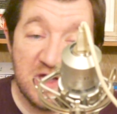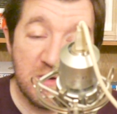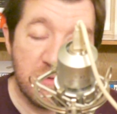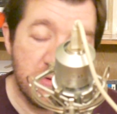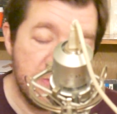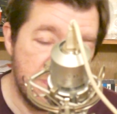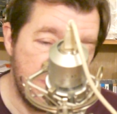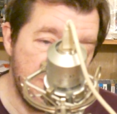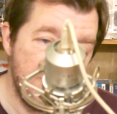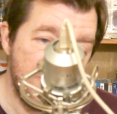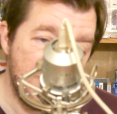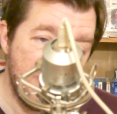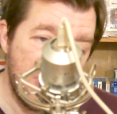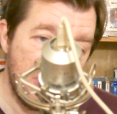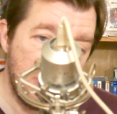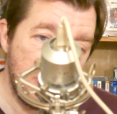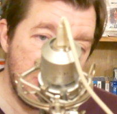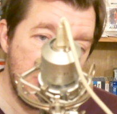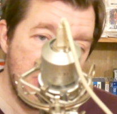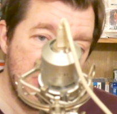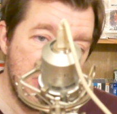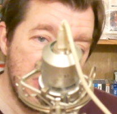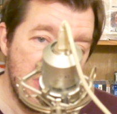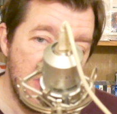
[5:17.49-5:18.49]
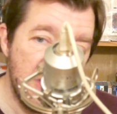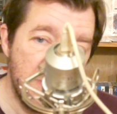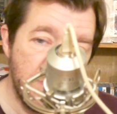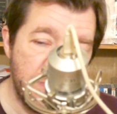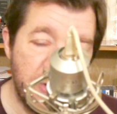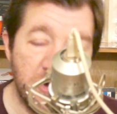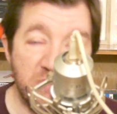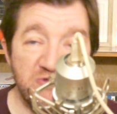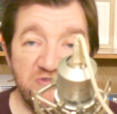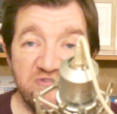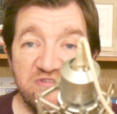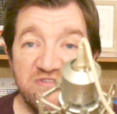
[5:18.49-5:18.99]
I would be very
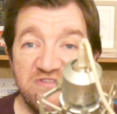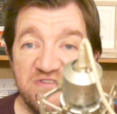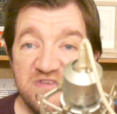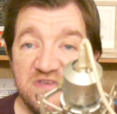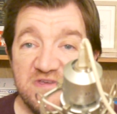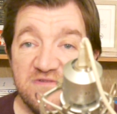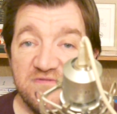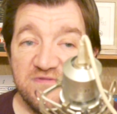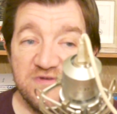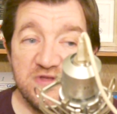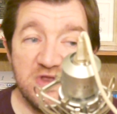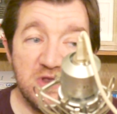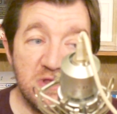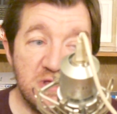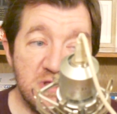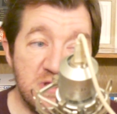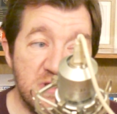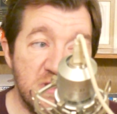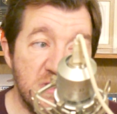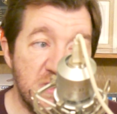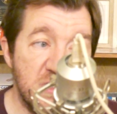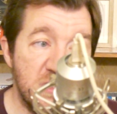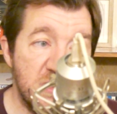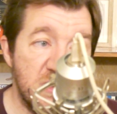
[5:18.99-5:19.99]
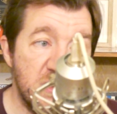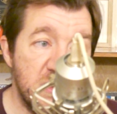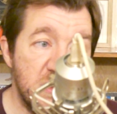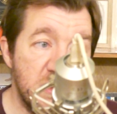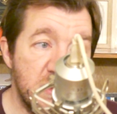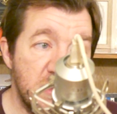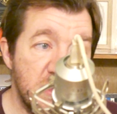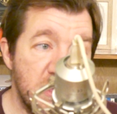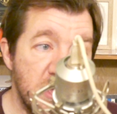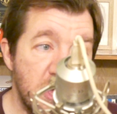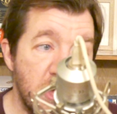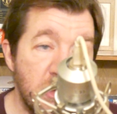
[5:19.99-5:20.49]
positive and
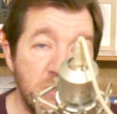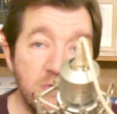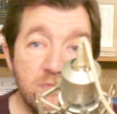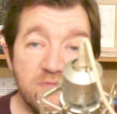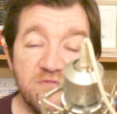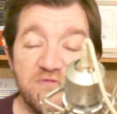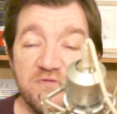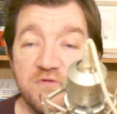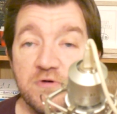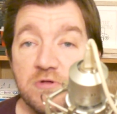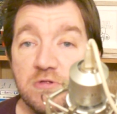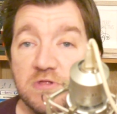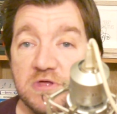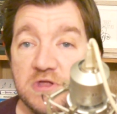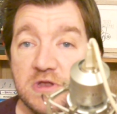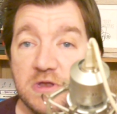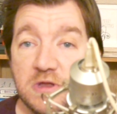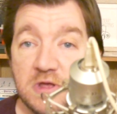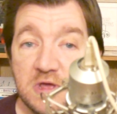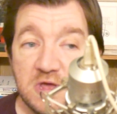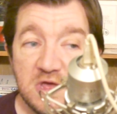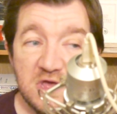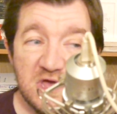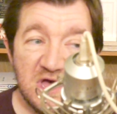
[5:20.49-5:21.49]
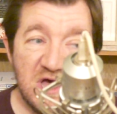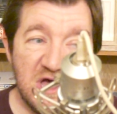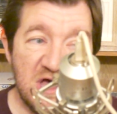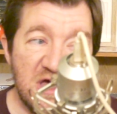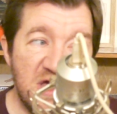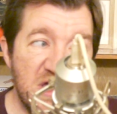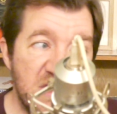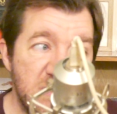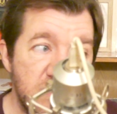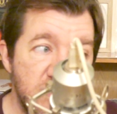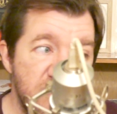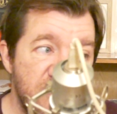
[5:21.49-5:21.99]
hopeful. And
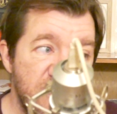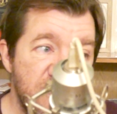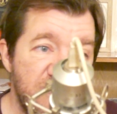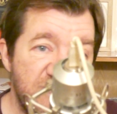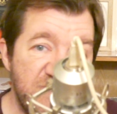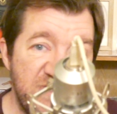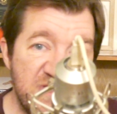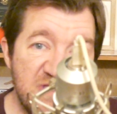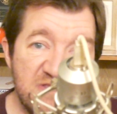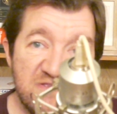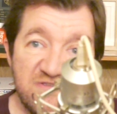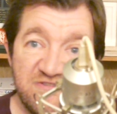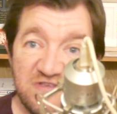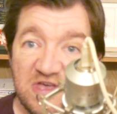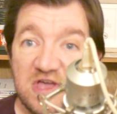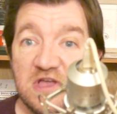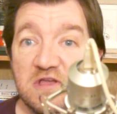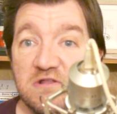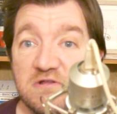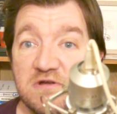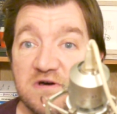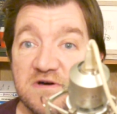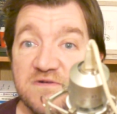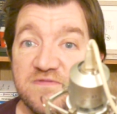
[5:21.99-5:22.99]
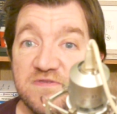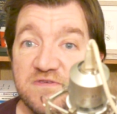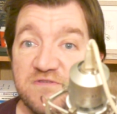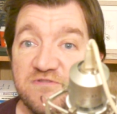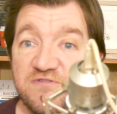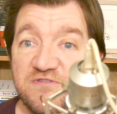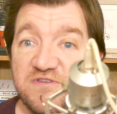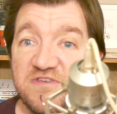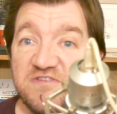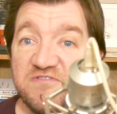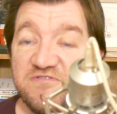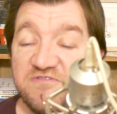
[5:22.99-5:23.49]
I would just think the second half of the
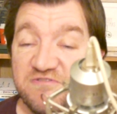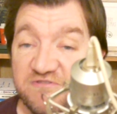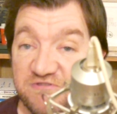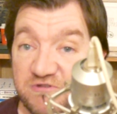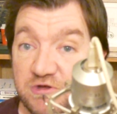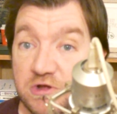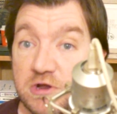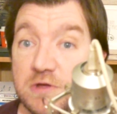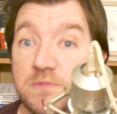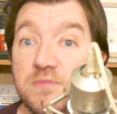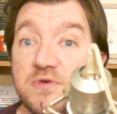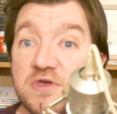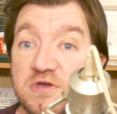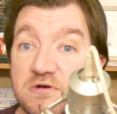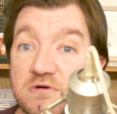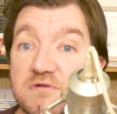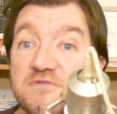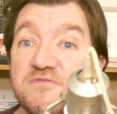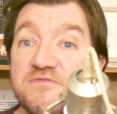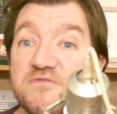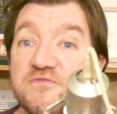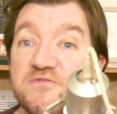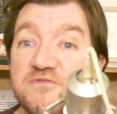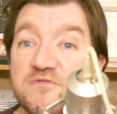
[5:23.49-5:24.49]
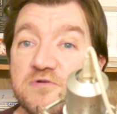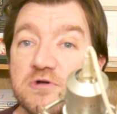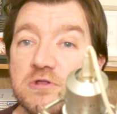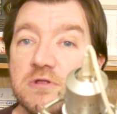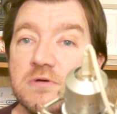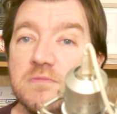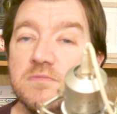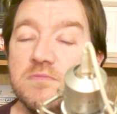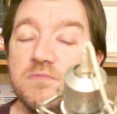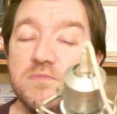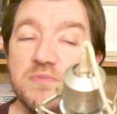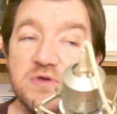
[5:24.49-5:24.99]
season is going to be good for
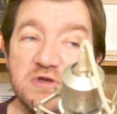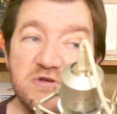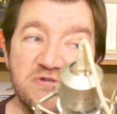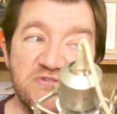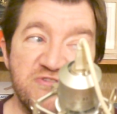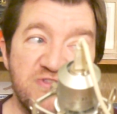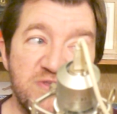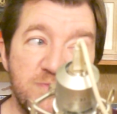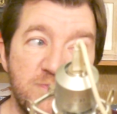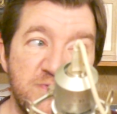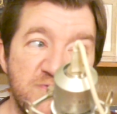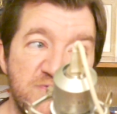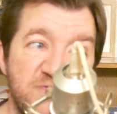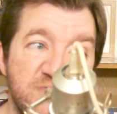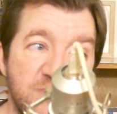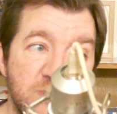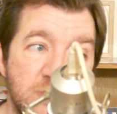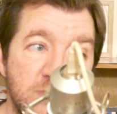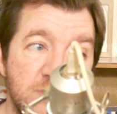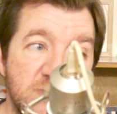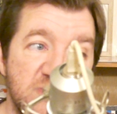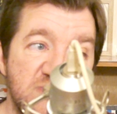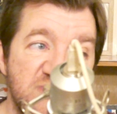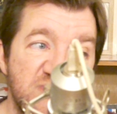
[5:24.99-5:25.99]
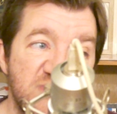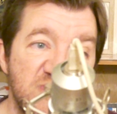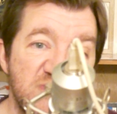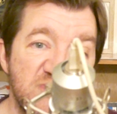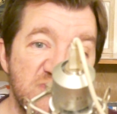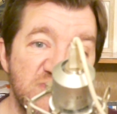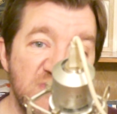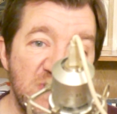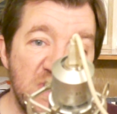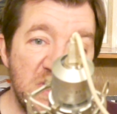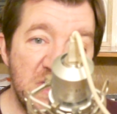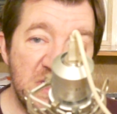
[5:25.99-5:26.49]
Fulham because the
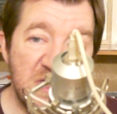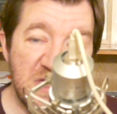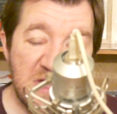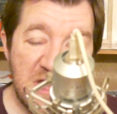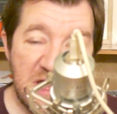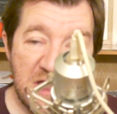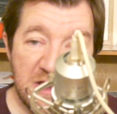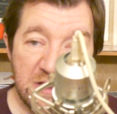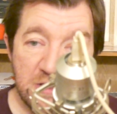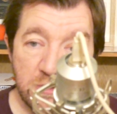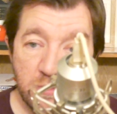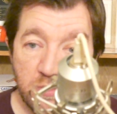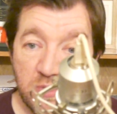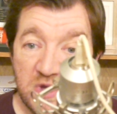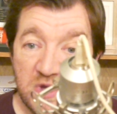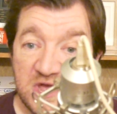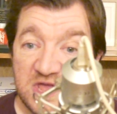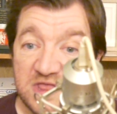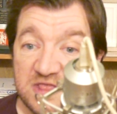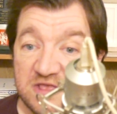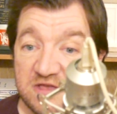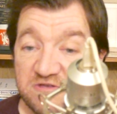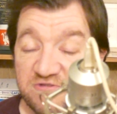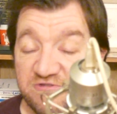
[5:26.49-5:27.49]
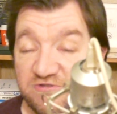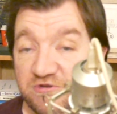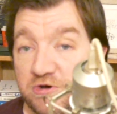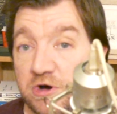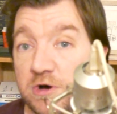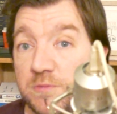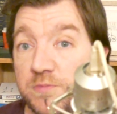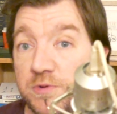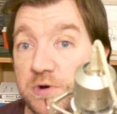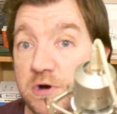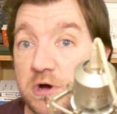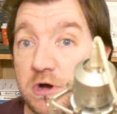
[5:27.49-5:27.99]
performances and the way that
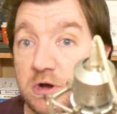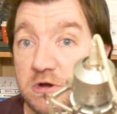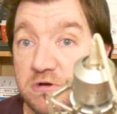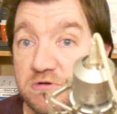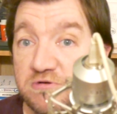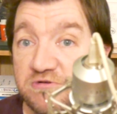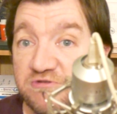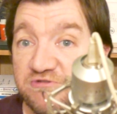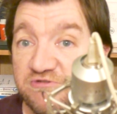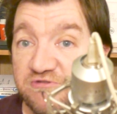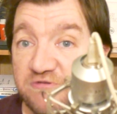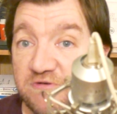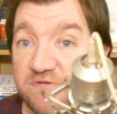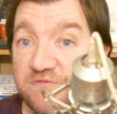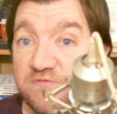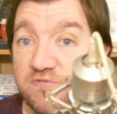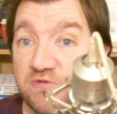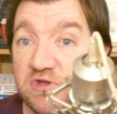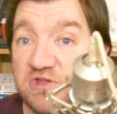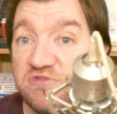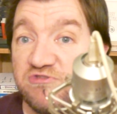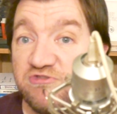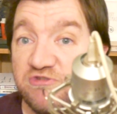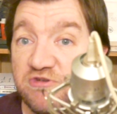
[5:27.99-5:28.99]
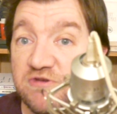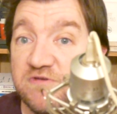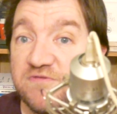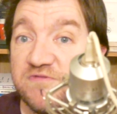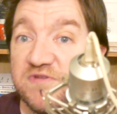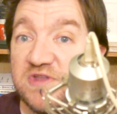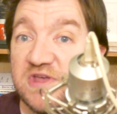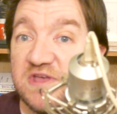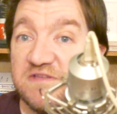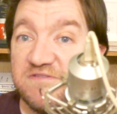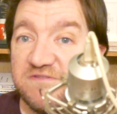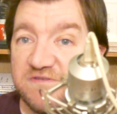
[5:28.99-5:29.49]
Scott Parker has sort of
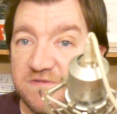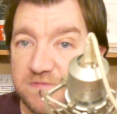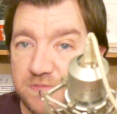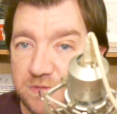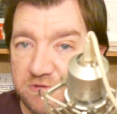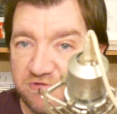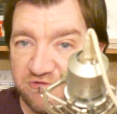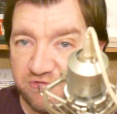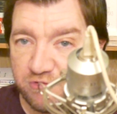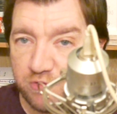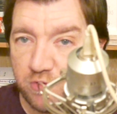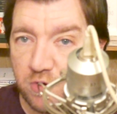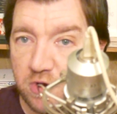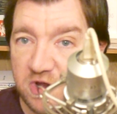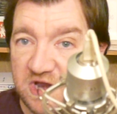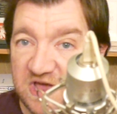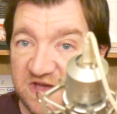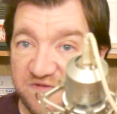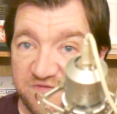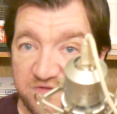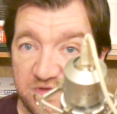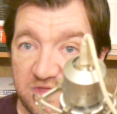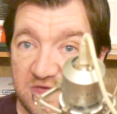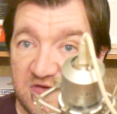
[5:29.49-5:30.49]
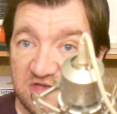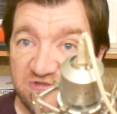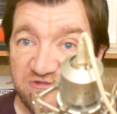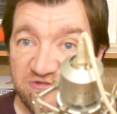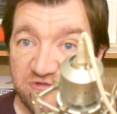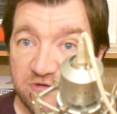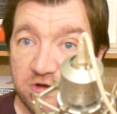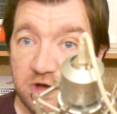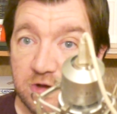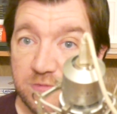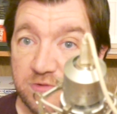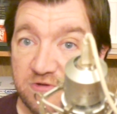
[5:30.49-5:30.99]
rejuvenated the squad after that
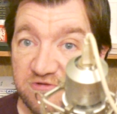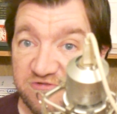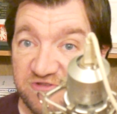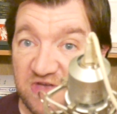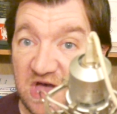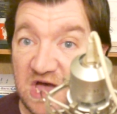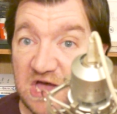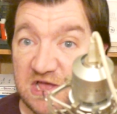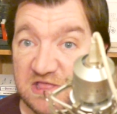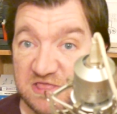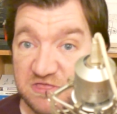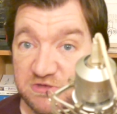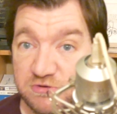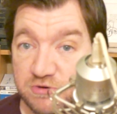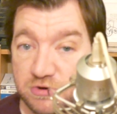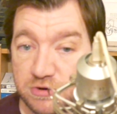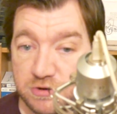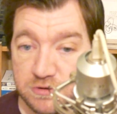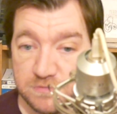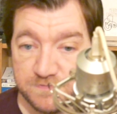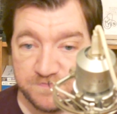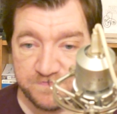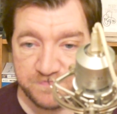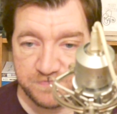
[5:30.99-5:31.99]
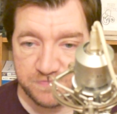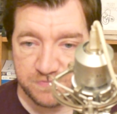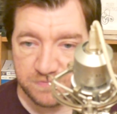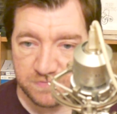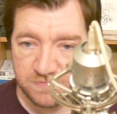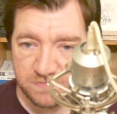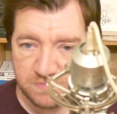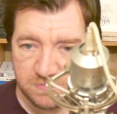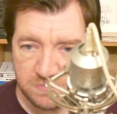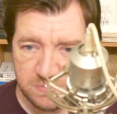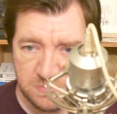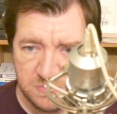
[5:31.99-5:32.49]
start. Because I thought
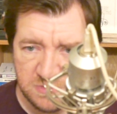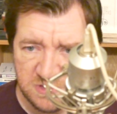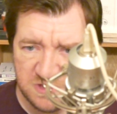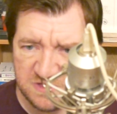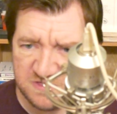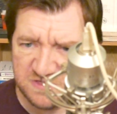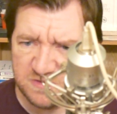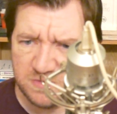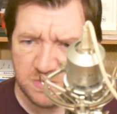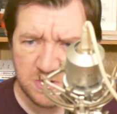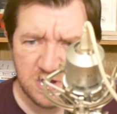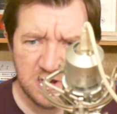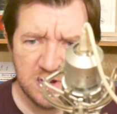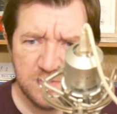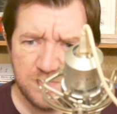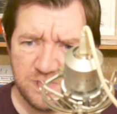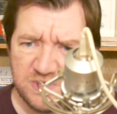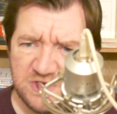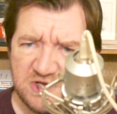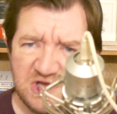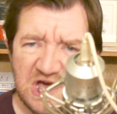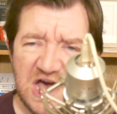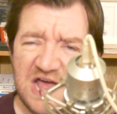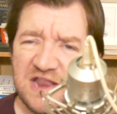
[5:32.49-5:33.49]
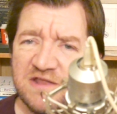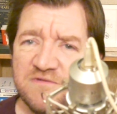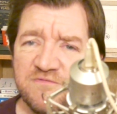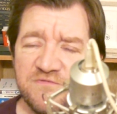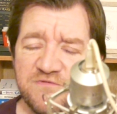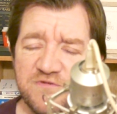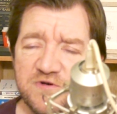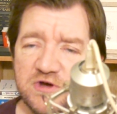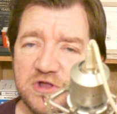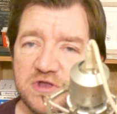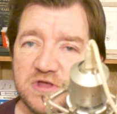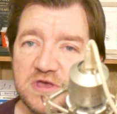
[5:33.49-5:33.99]
they were going to be cannon
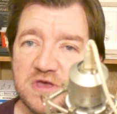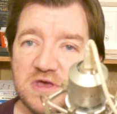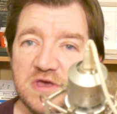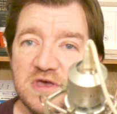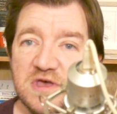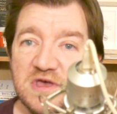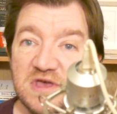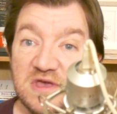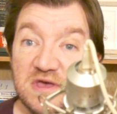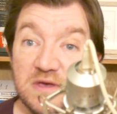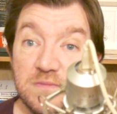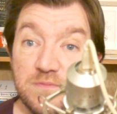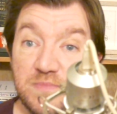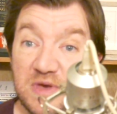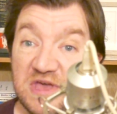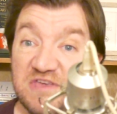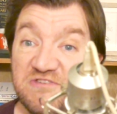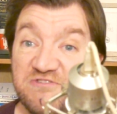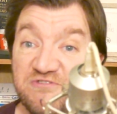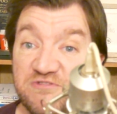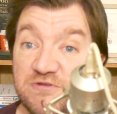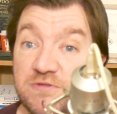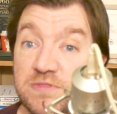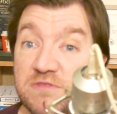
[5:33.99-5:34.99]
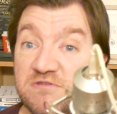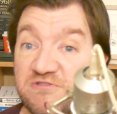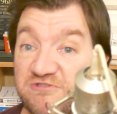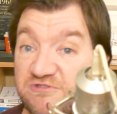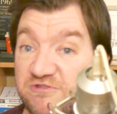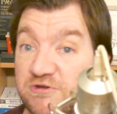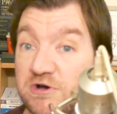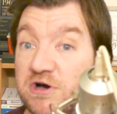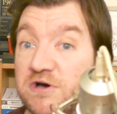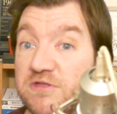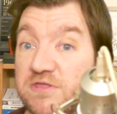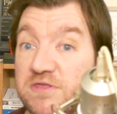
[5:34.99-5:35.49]
fodder based on the
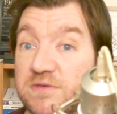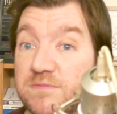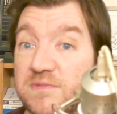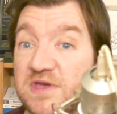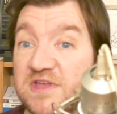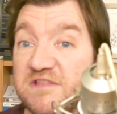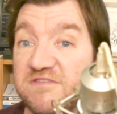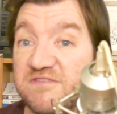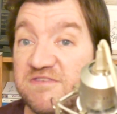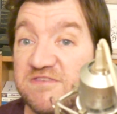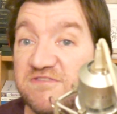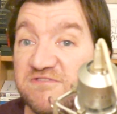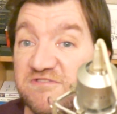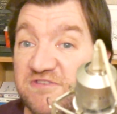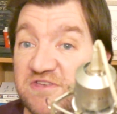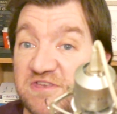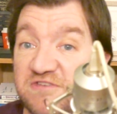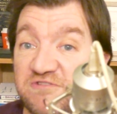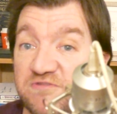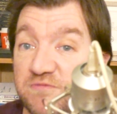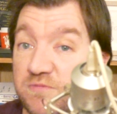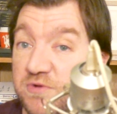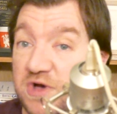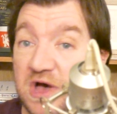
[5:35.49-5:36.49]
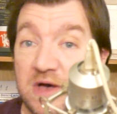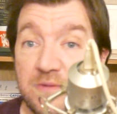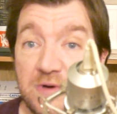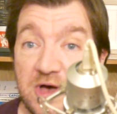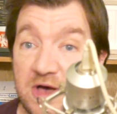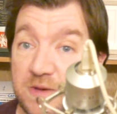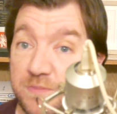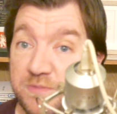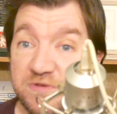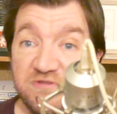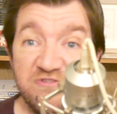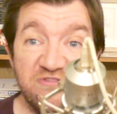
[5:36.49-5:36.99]
start they made to the season. But I'm
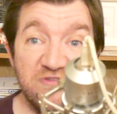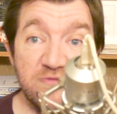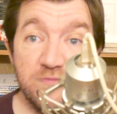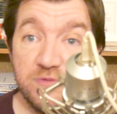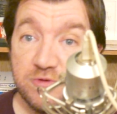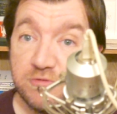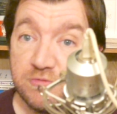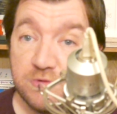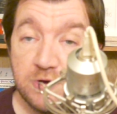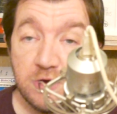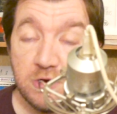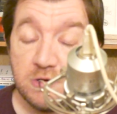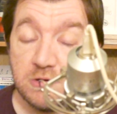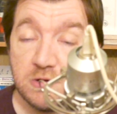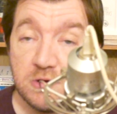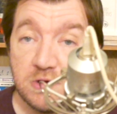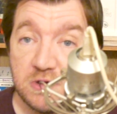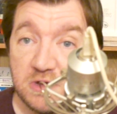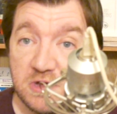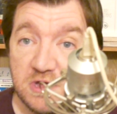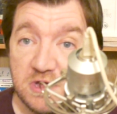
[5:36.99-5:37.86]
happy to be wrong.